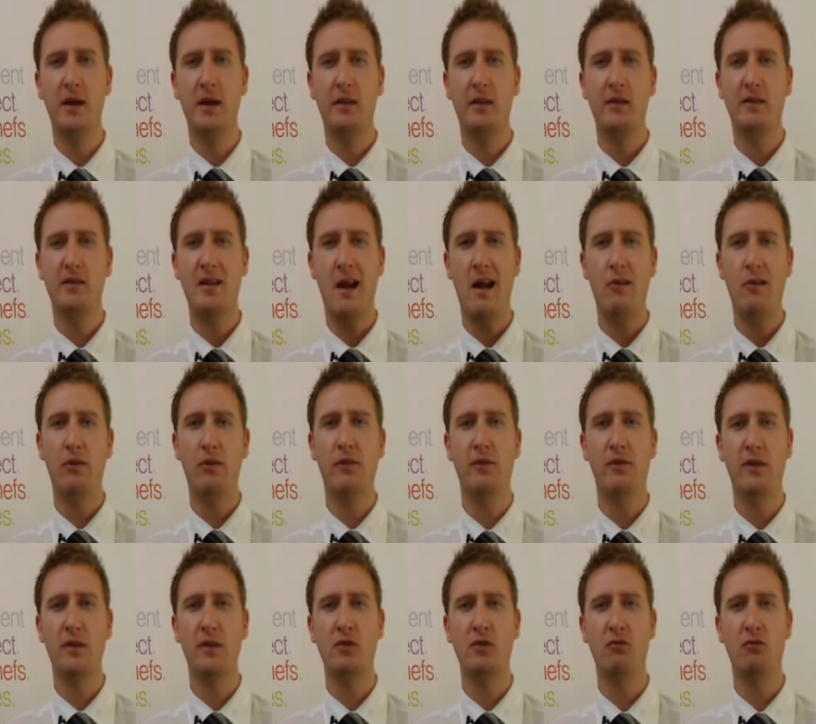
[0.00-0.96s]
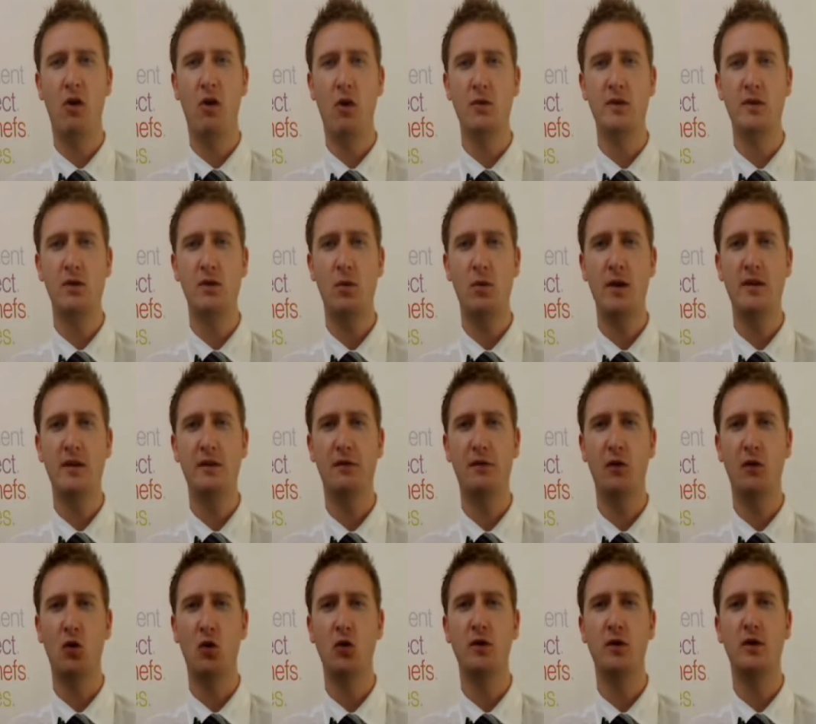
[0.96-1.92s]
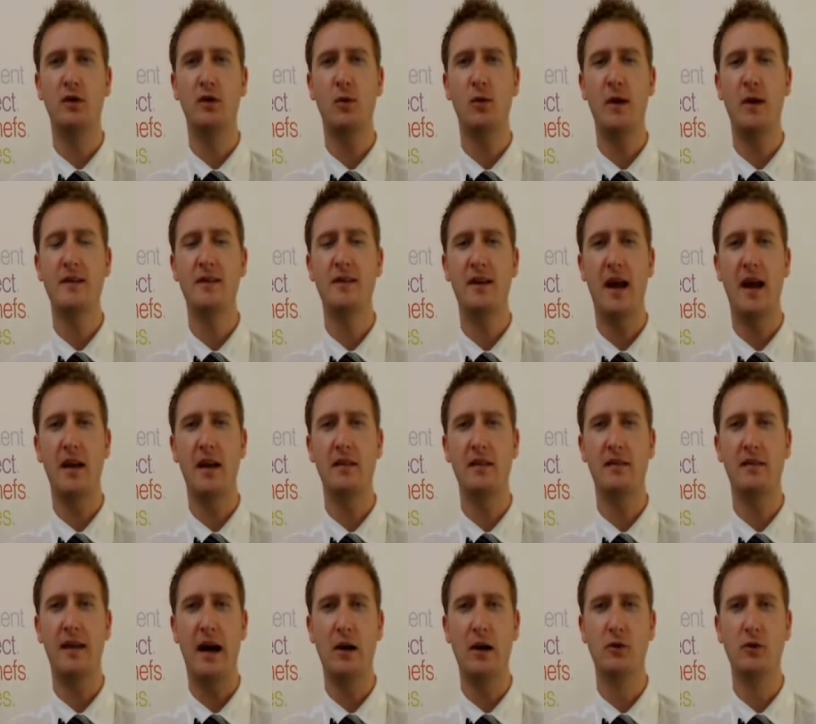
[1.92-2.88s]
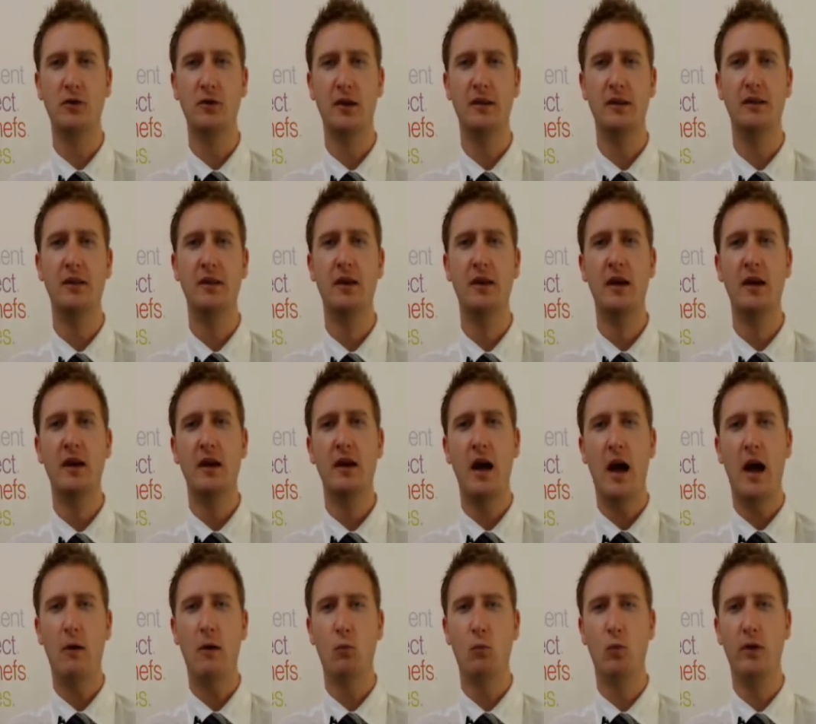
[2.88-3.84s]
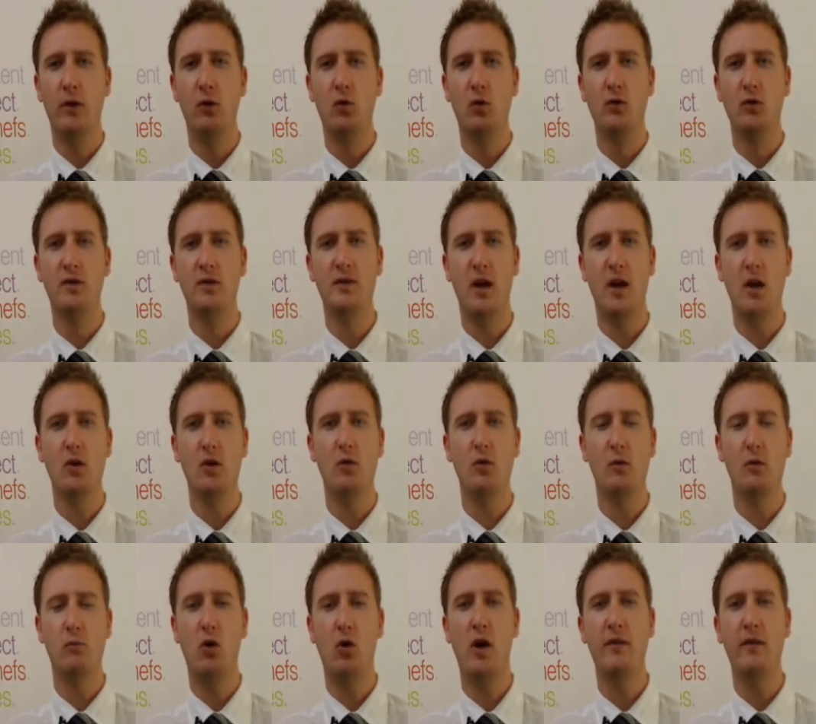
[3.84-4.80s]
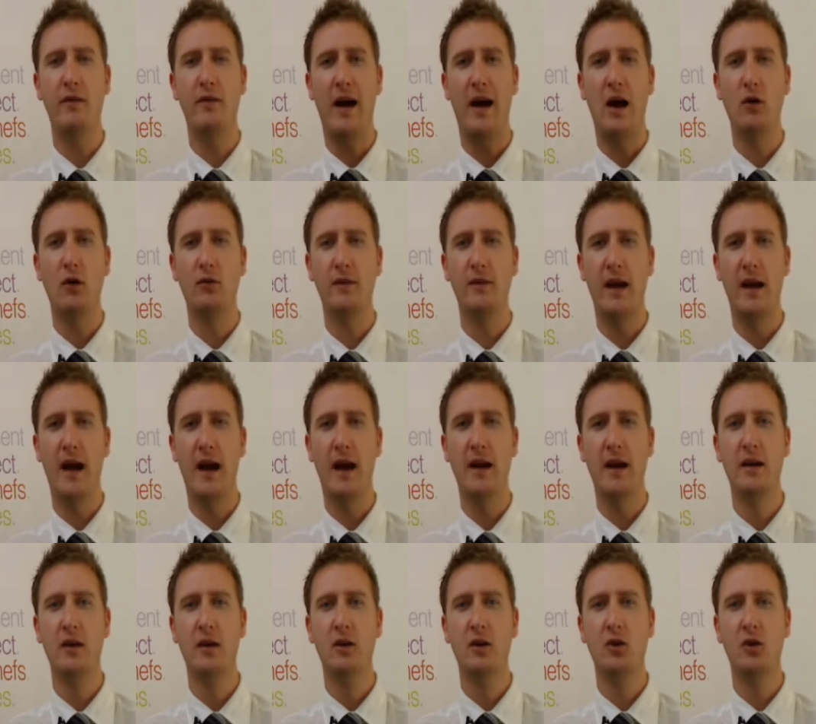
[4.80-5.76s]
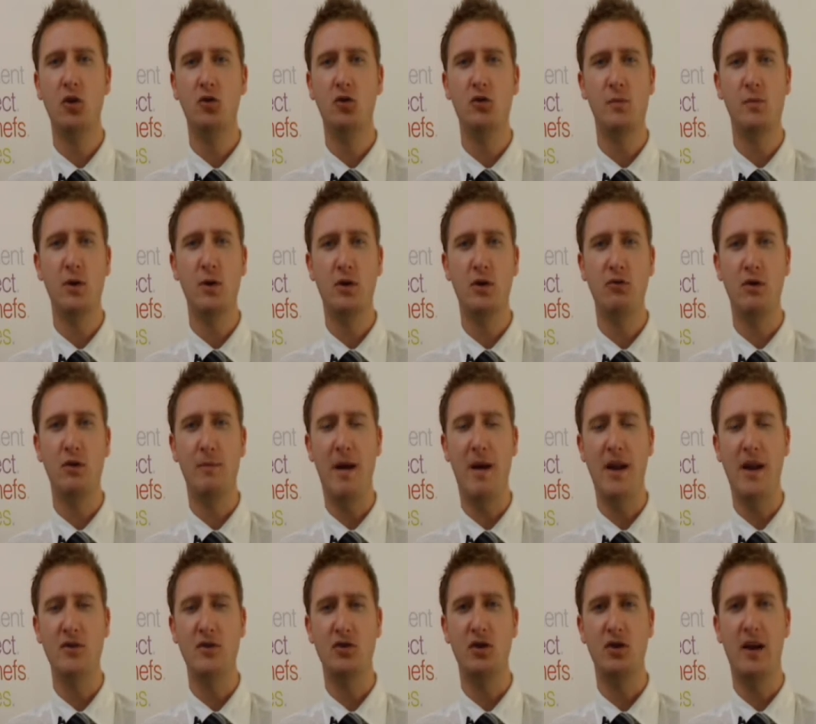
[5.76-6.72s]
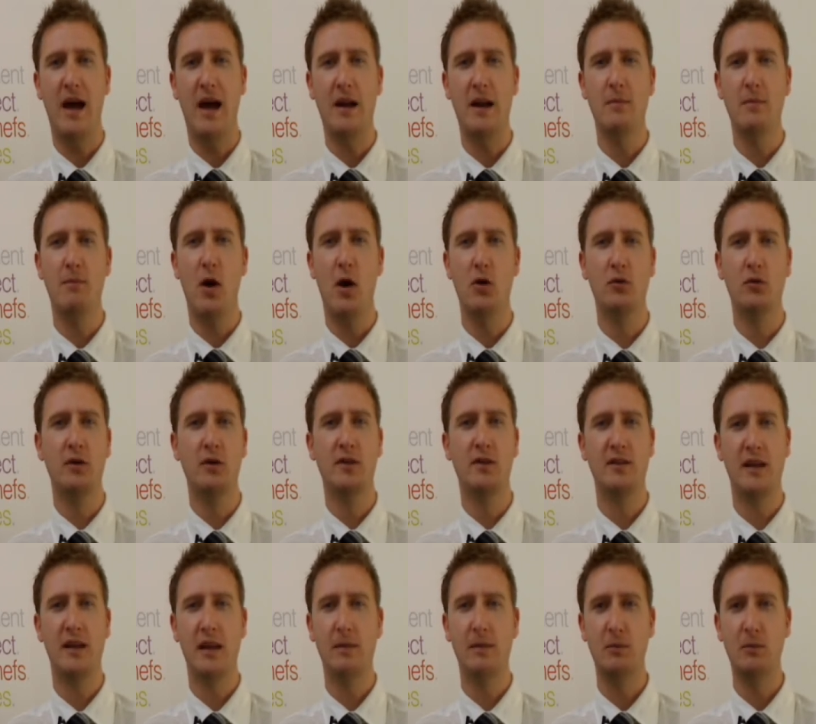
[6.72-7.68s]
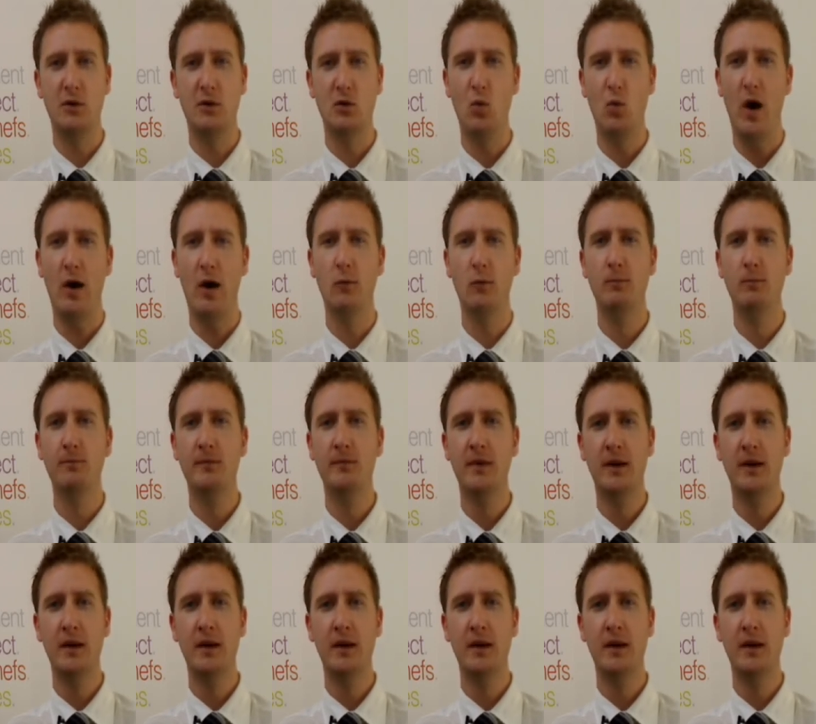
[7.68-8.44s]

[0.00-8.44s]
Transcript: The salary for this role is 24,000 to 28,000, with also private healthcare, contributory pension and a bonus scheme as well.